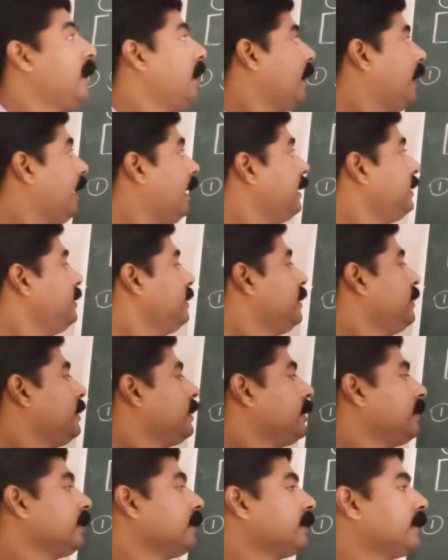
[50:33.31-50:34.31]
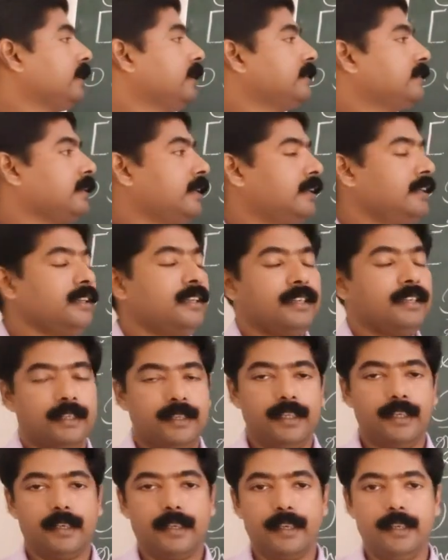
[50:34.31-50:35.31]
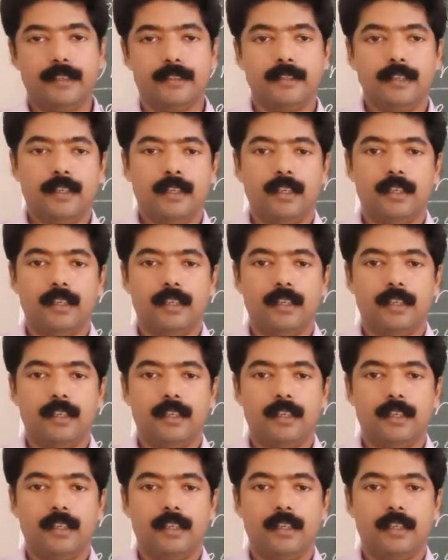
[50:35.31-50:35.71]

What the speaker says: and increase in decrease.